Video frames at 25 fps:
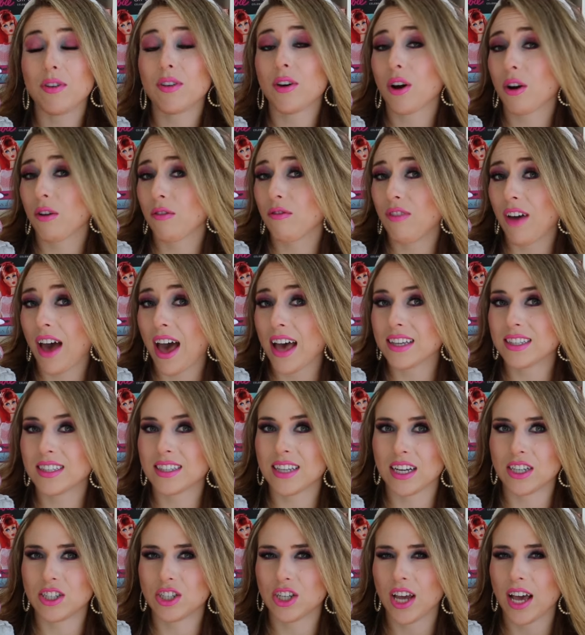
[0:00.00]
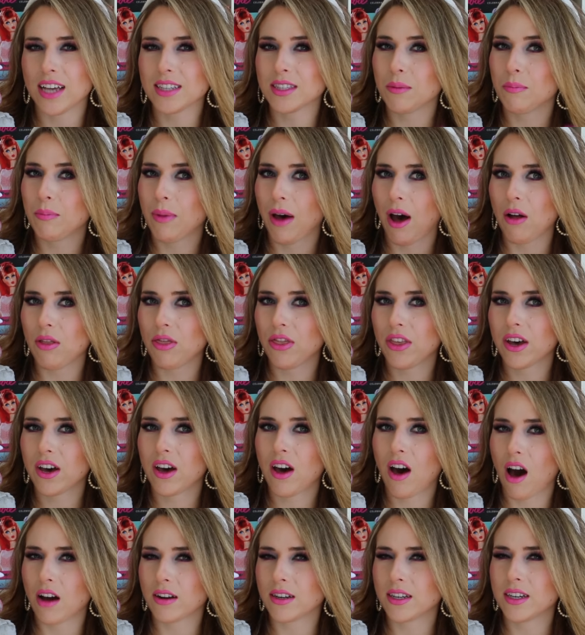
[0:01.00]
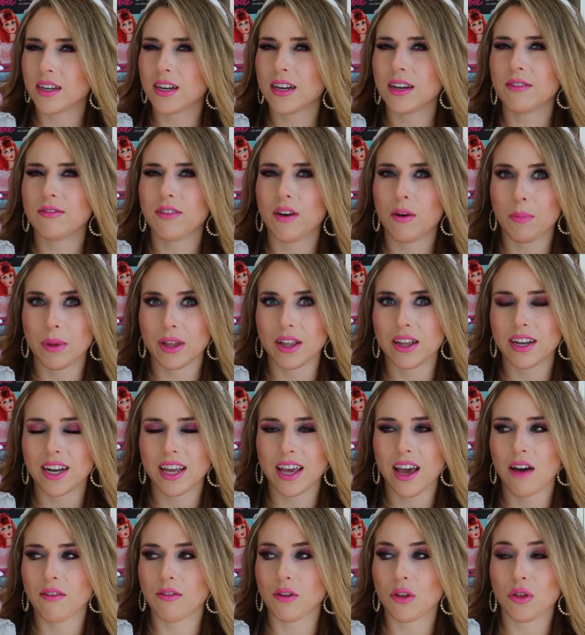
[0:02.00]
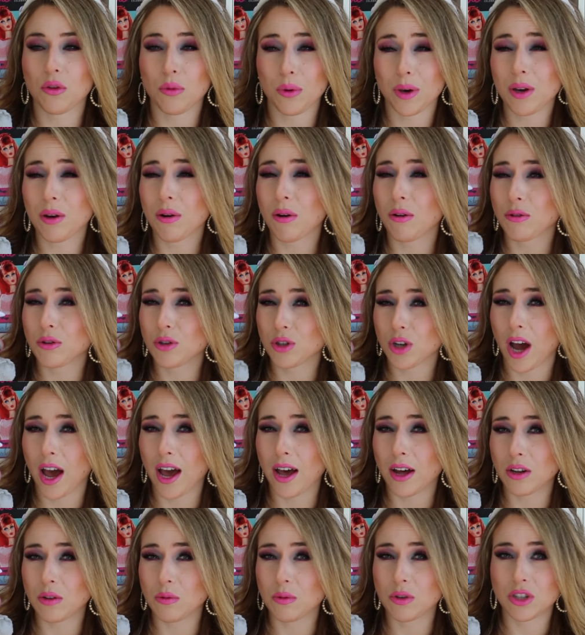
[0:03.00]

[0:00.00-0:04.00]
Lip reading: her vet said she has about the cognitive ability of a 3-year-old child,